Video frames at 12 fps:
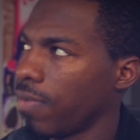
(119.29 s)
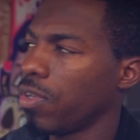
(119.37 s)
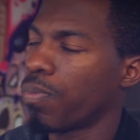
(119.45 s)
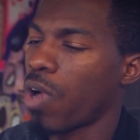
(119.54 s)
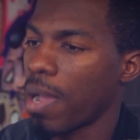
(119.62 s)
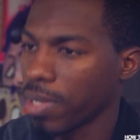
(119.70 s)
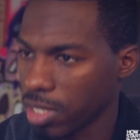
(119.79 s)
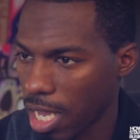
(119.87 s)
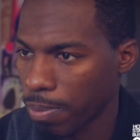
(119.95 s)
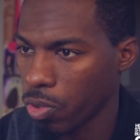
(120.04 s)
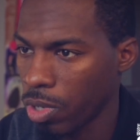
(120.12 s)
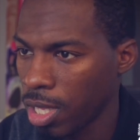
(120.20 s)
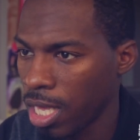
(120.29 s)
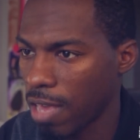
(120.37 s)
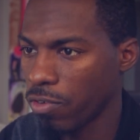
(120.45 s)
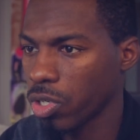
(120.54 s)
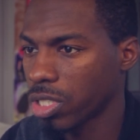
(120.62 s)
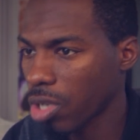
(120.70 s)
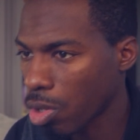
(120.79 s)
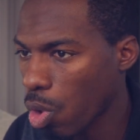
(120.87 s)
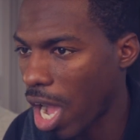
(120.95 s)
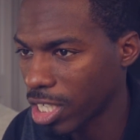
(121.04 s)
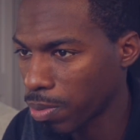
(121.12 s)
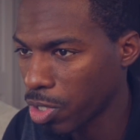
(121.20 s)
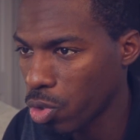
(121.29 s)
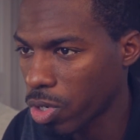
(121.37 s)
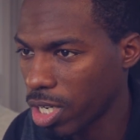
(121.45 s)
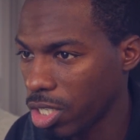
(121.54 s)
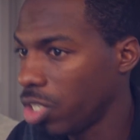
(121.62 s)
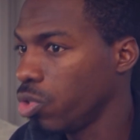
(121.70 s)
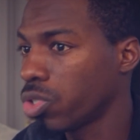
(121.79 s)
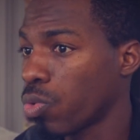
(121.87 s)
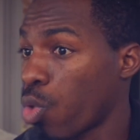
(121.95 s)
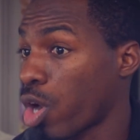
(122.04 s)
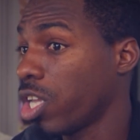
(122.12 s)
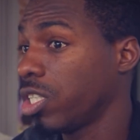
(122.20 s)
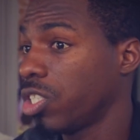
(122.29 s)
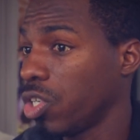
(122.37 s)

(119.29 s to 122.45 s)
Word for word: you a prime example. If you're a solo entrepreneur and you're used to working to